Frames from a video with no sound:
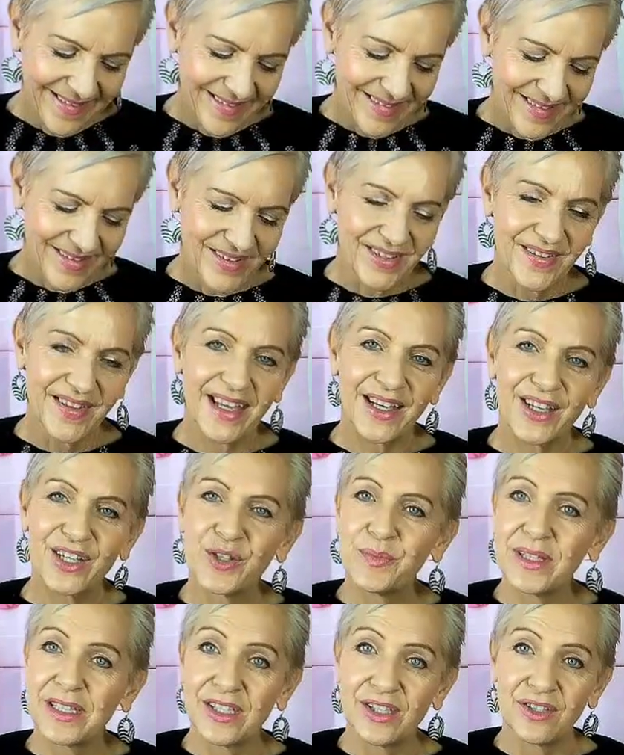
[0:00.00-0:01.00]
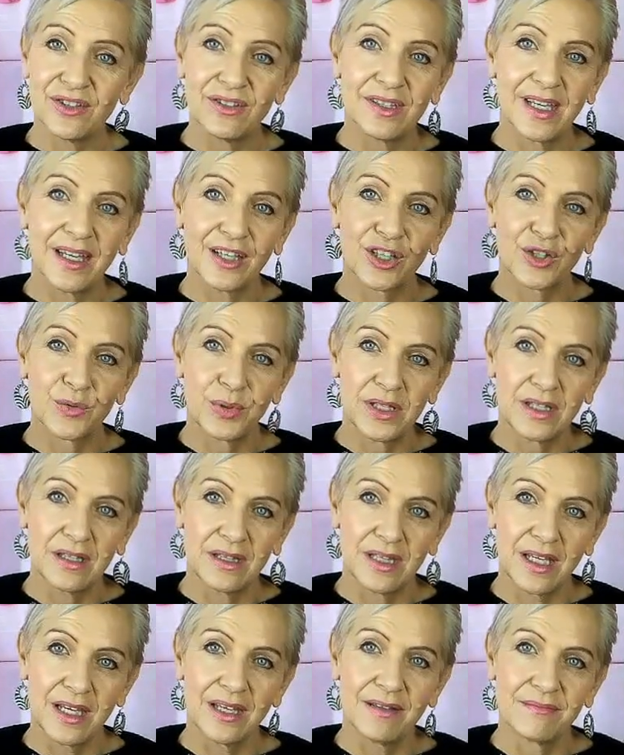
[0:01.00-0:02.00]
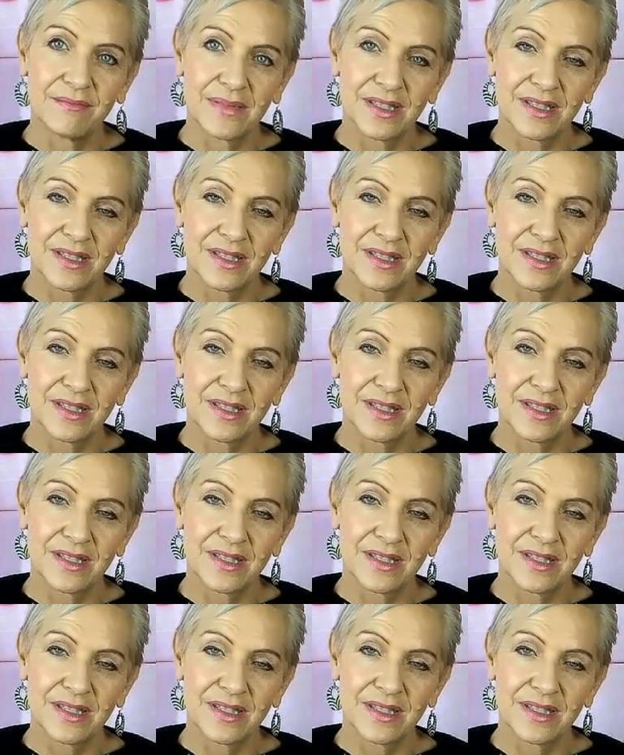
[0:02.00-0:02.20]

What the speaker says: oh, that could be you, that could be you, them.